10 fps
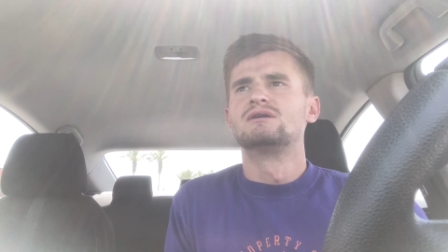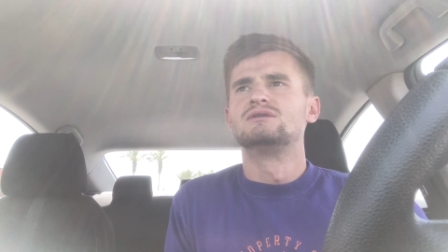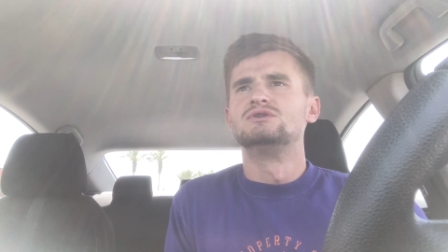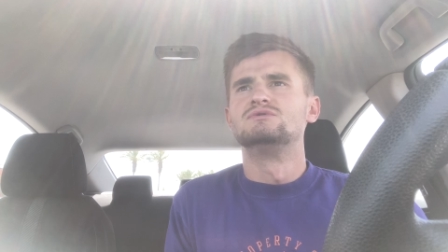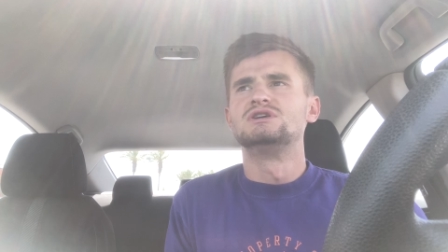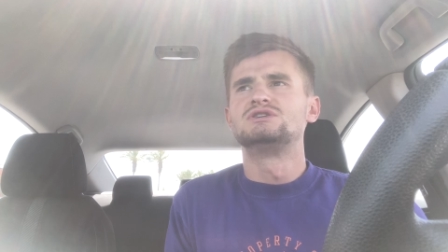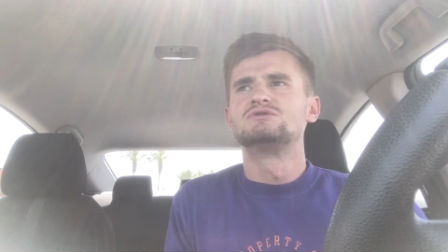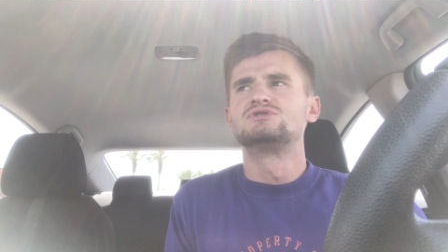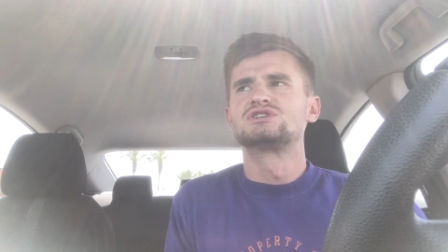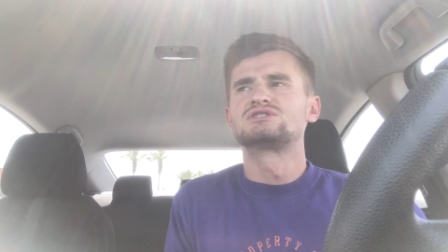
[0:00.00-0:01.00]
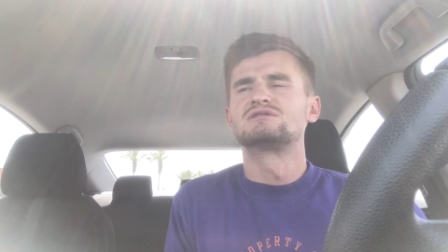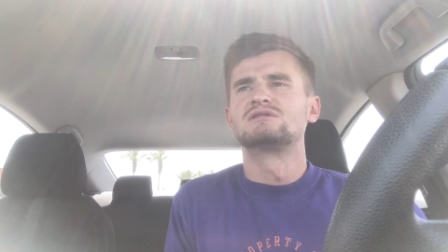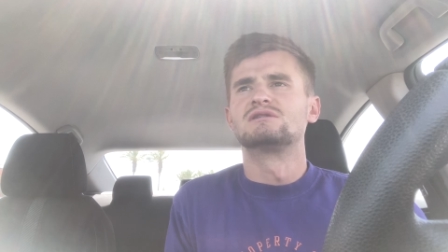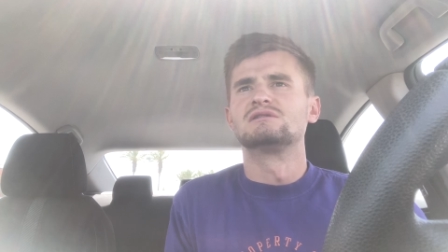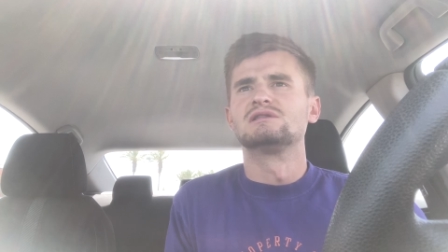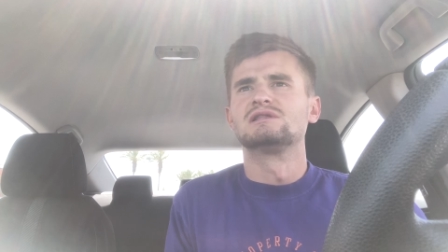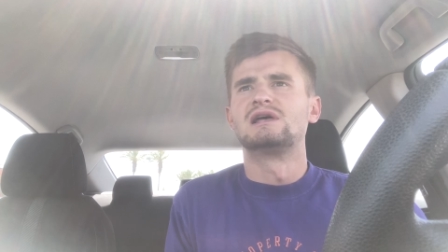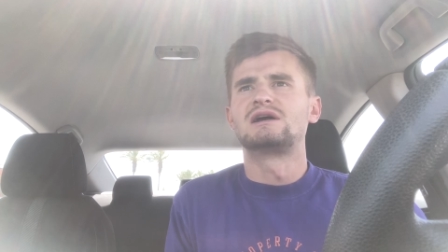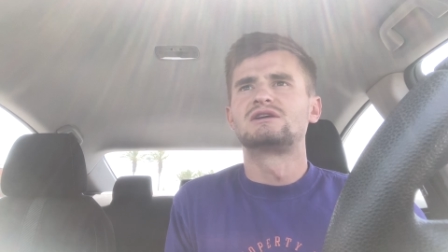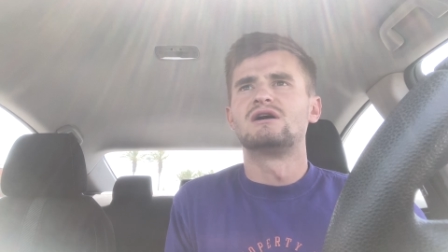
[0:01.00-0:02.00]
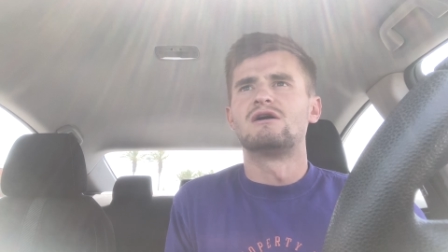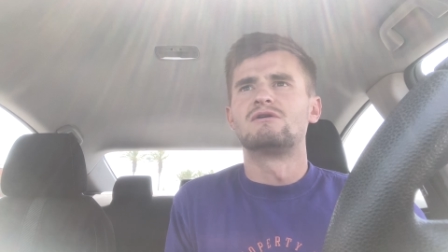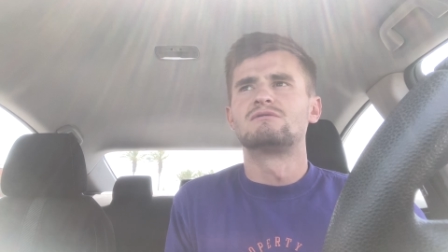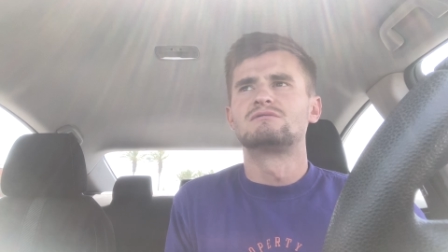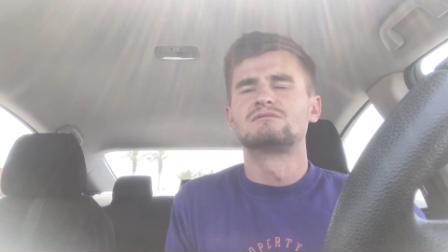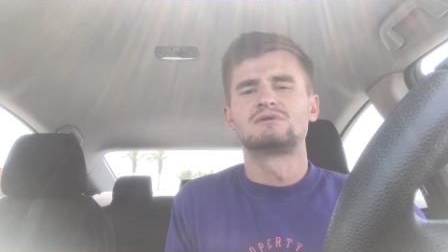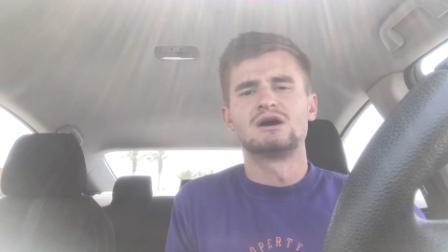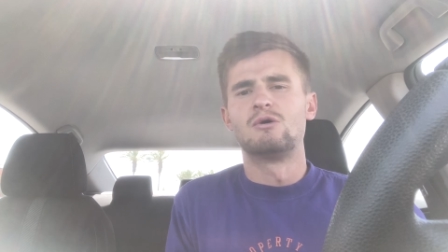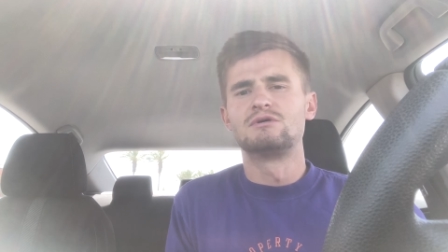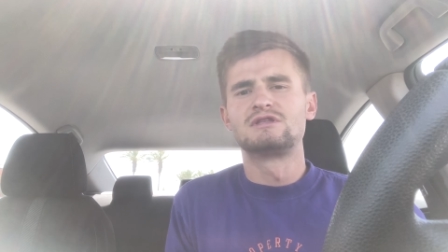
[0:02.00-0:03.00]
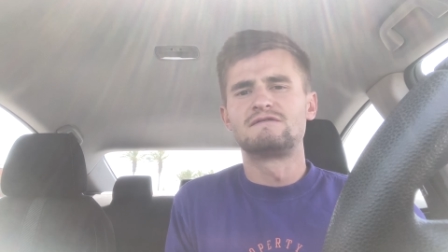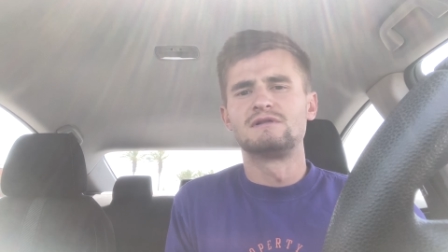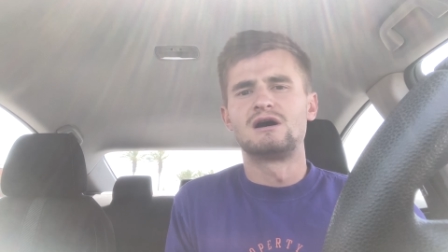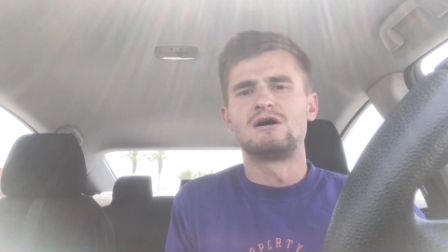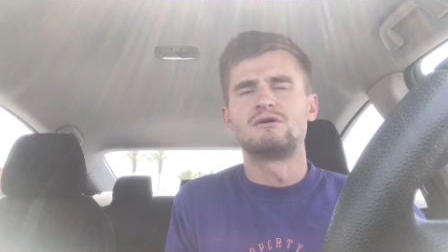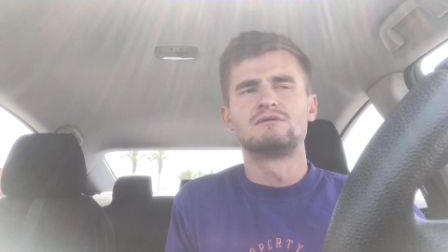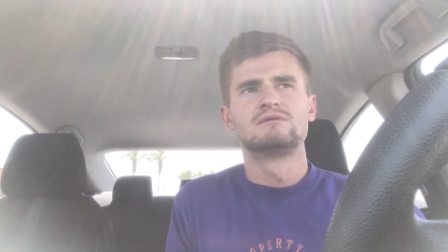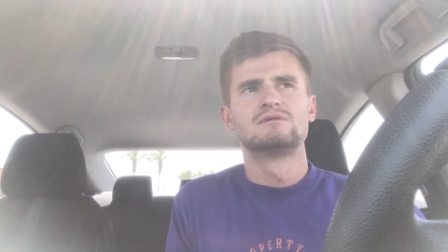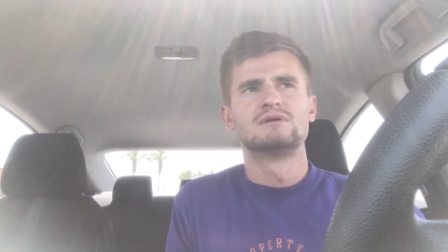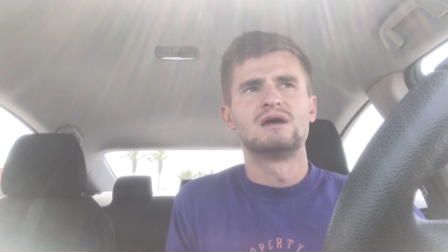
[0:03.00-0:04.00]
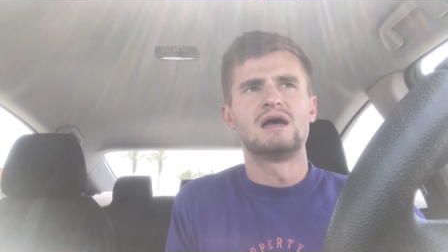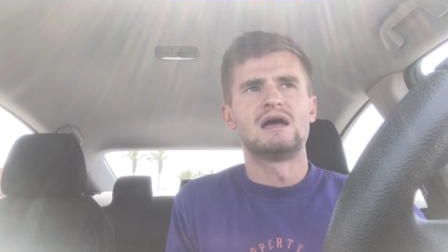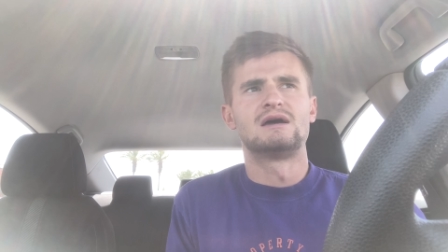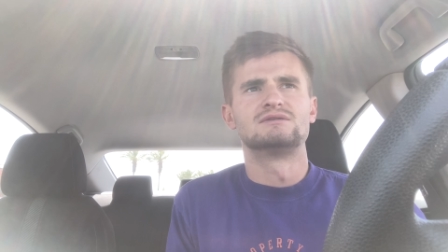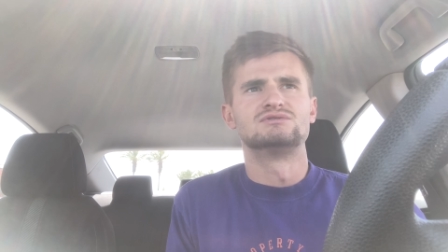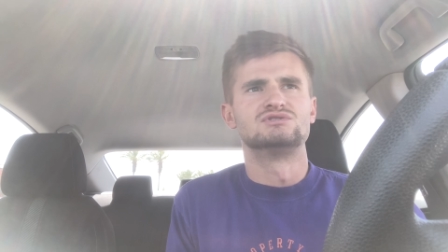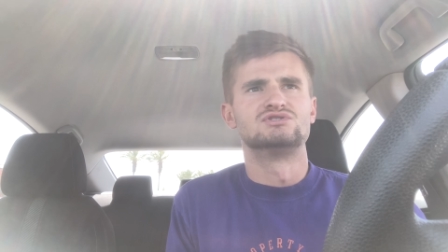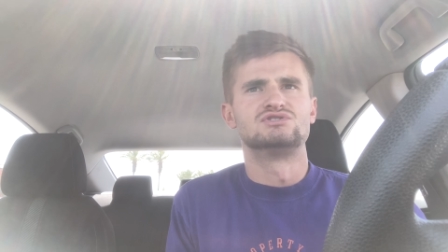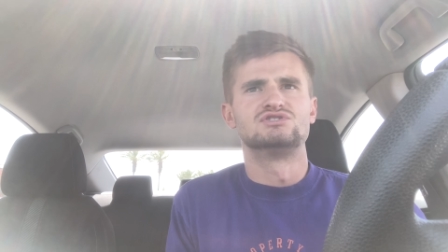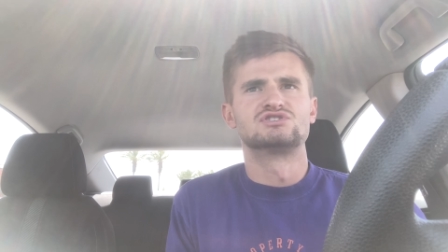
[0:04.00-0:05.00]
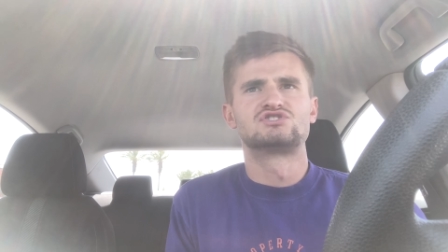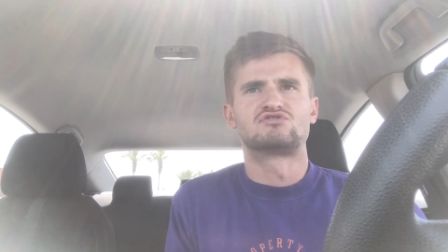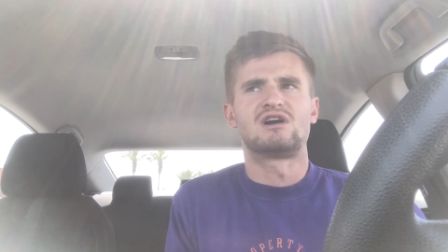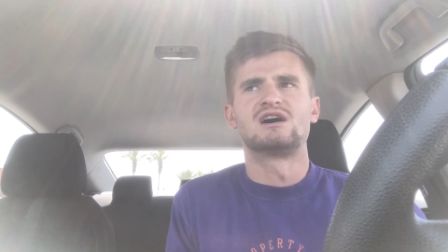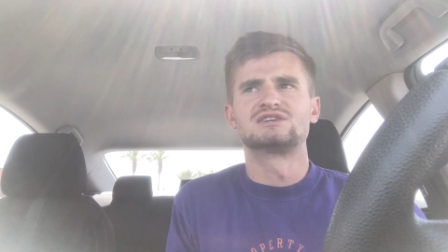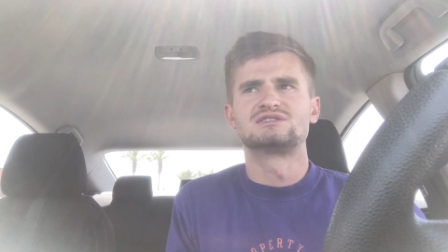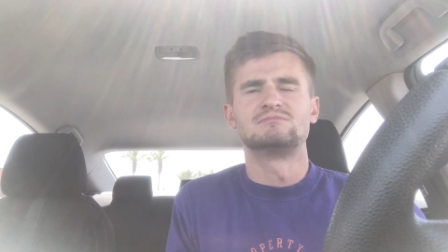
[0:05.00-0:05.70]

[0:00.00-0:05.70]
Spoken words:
You need to just let go with the flow, and just trust.